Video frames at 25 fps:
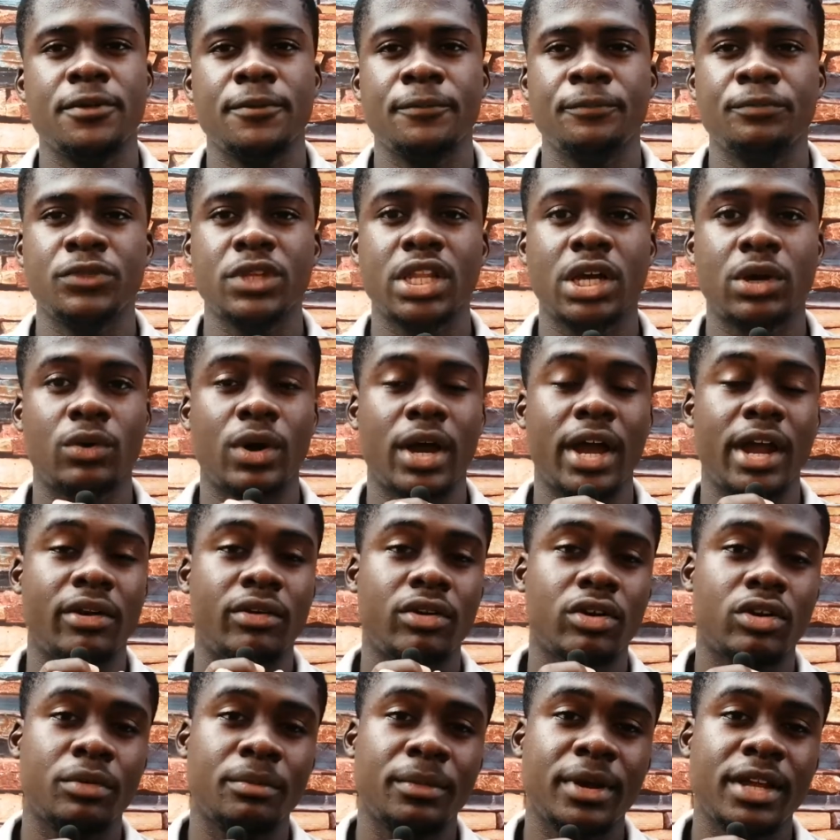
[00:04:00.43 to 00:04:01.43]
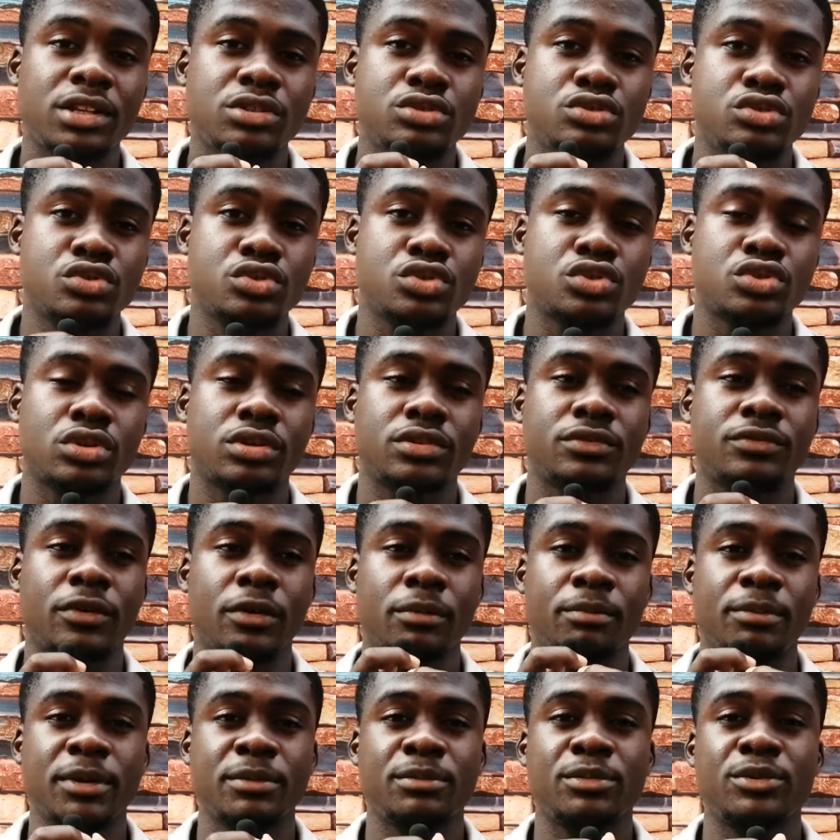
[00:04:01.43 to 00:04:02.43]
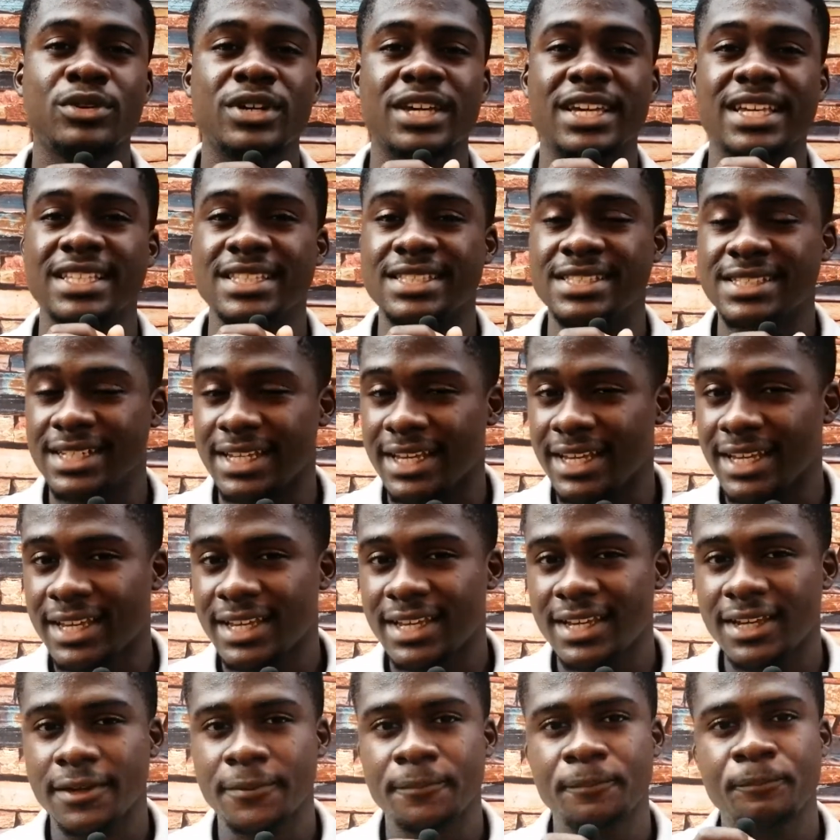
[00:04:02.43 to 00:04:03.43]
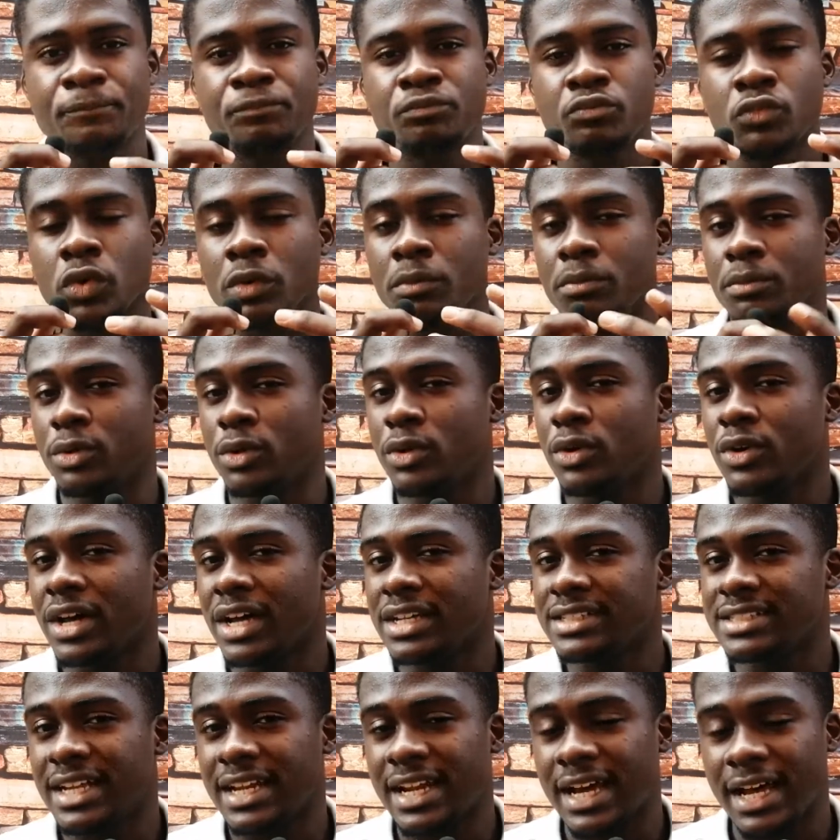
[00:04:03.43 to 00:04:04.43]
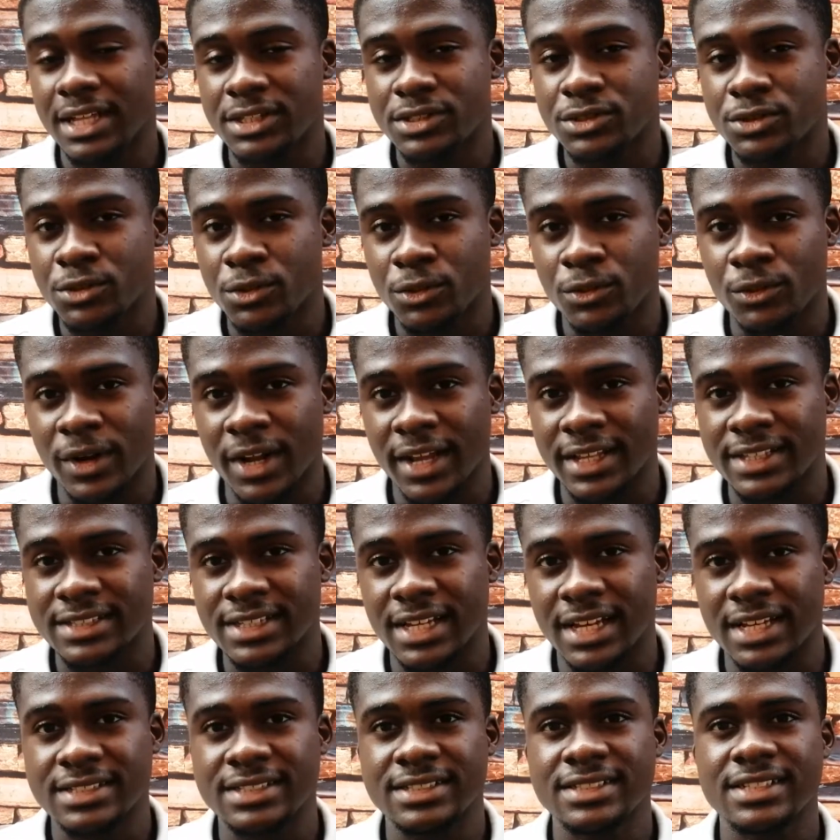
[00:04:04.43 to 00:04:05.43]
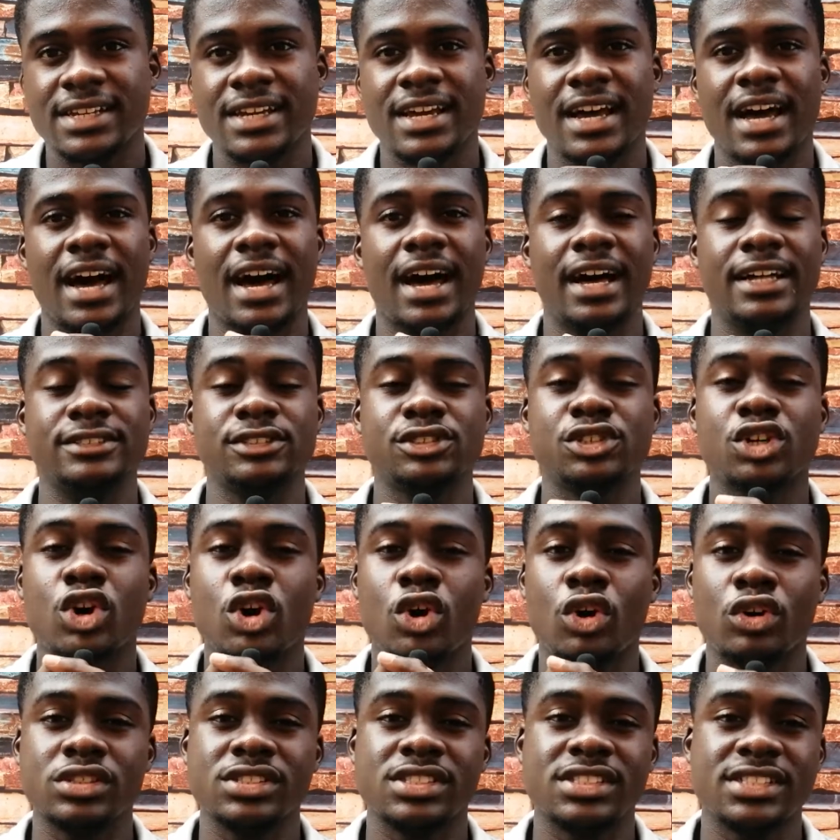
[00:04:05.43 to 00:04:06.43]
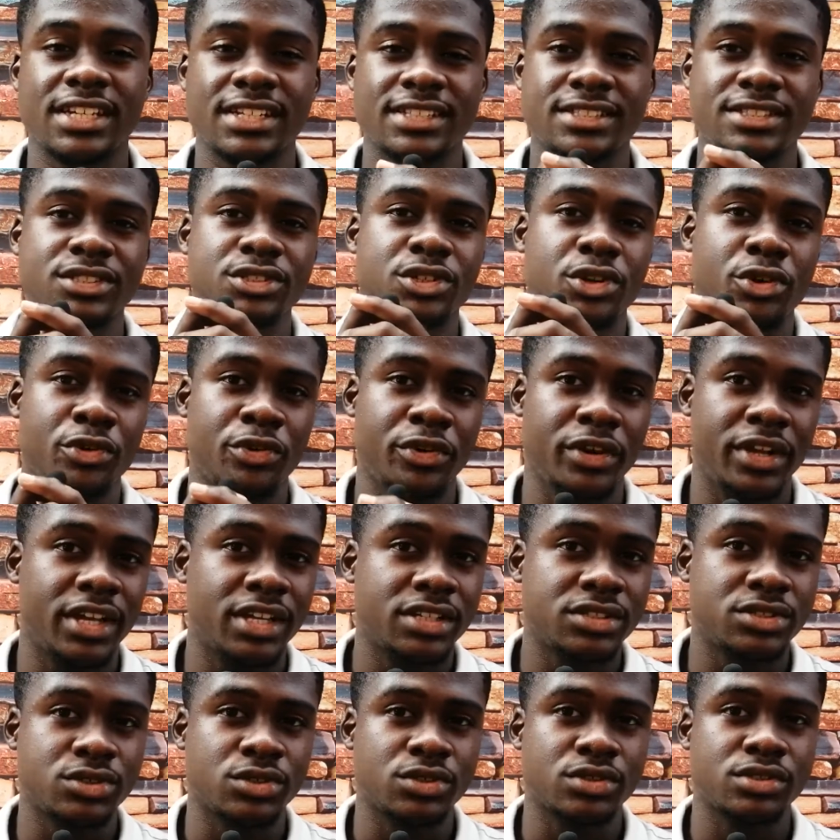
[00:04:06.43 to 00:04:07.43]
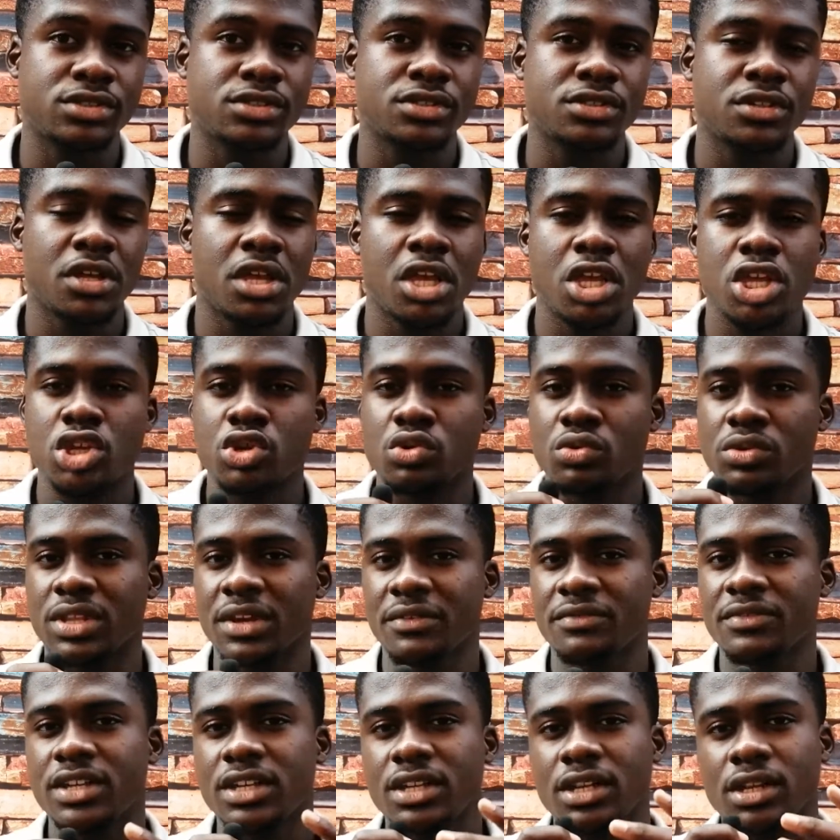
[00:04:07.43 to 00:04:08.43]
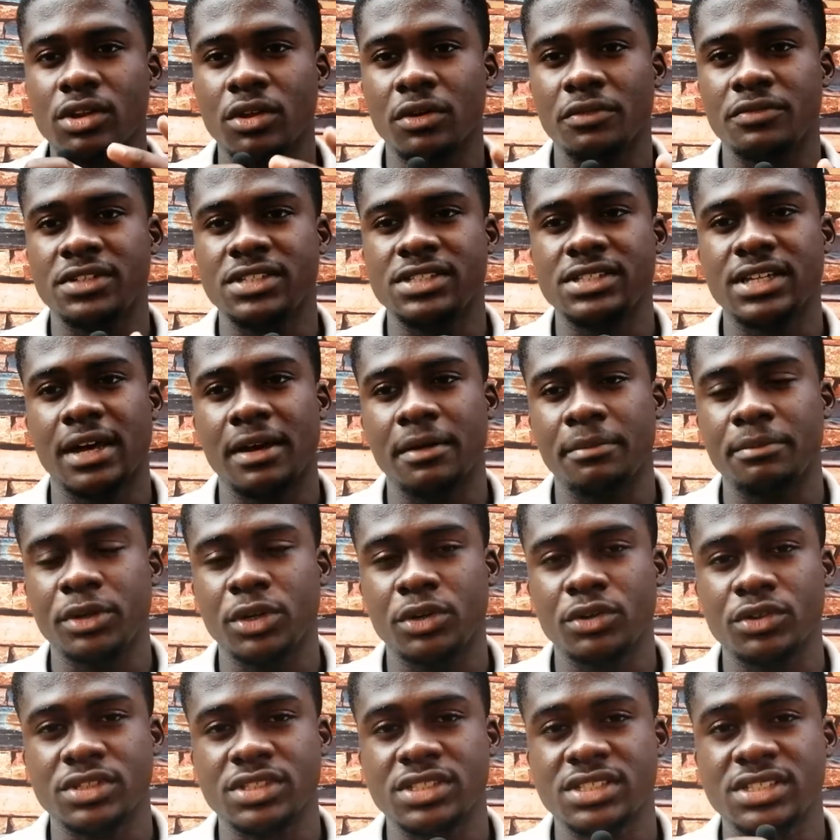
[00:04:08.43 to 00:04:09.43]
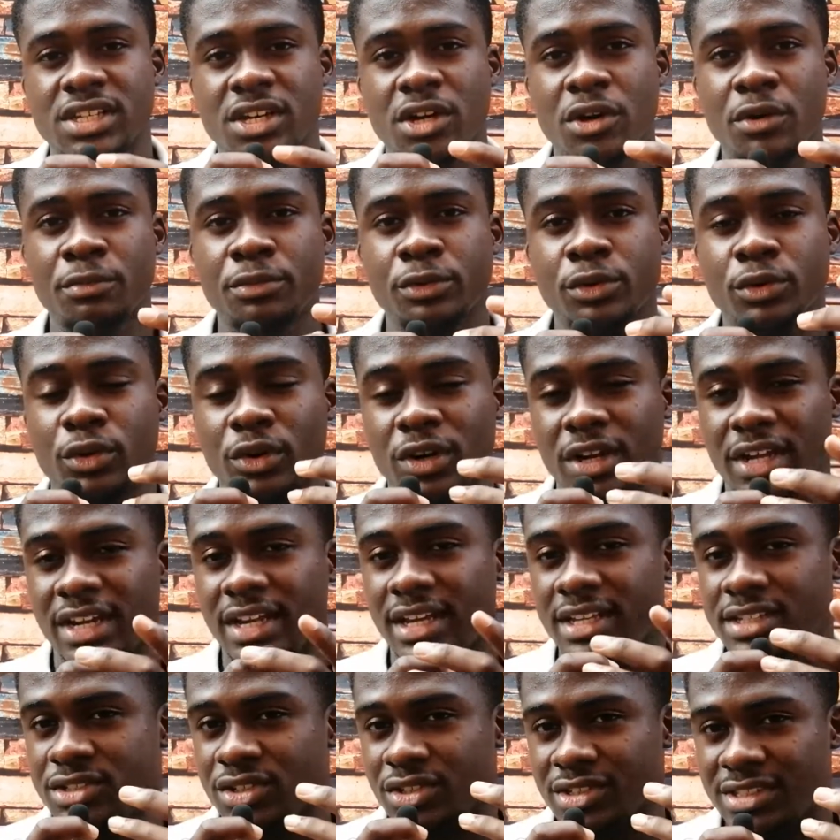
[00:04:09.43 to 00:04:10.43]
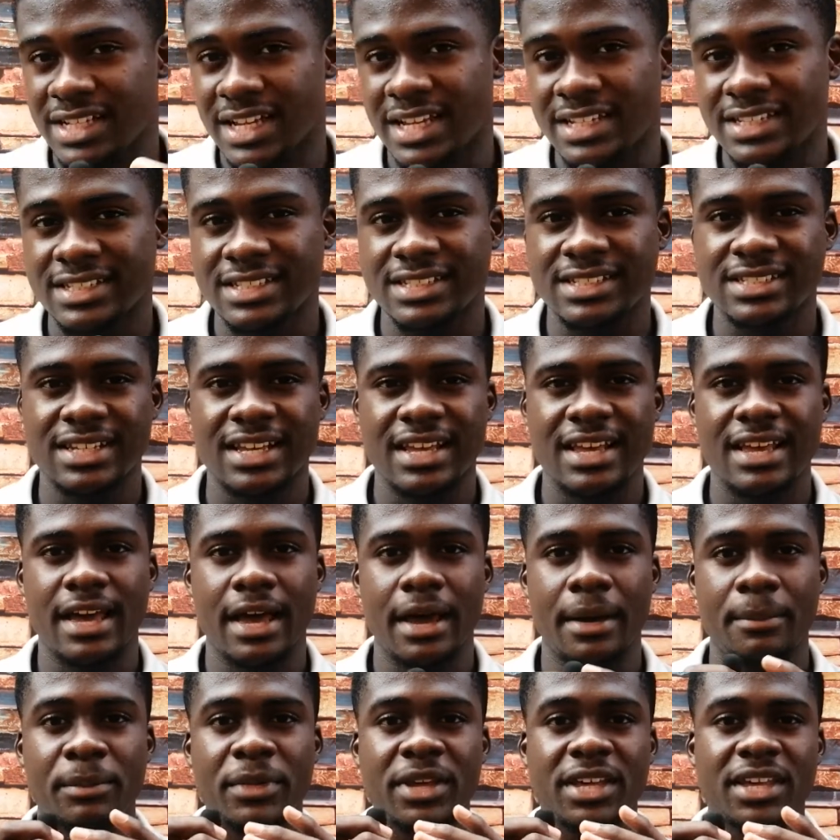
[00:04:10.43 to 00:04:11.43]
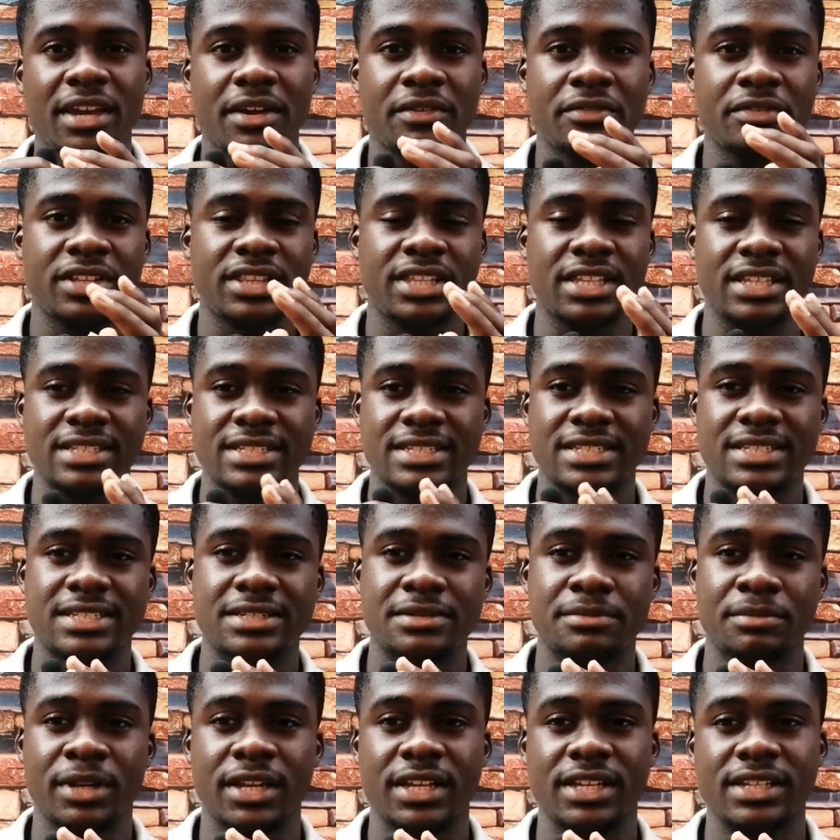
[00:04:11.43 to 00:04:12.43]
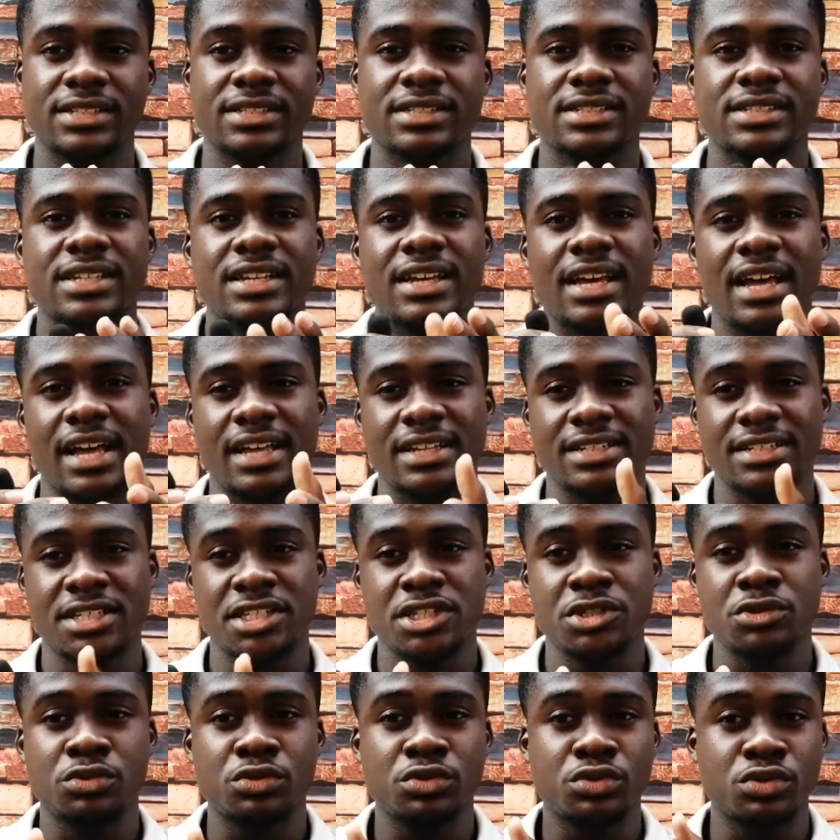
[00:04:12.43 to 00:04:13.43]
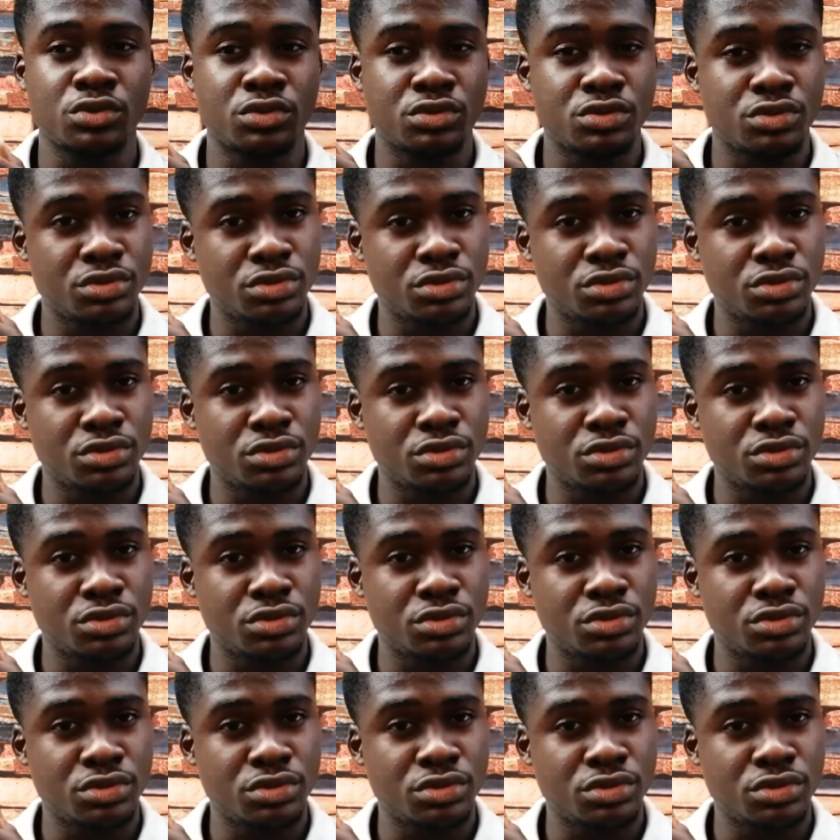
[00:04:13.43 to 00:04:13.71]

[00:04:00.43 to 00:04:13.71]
Now, I recommend Notion for people in tech, bloggers and article writers and content creators. You'll definitely love this app because it will help you organize your tasks and make everything seamless and still look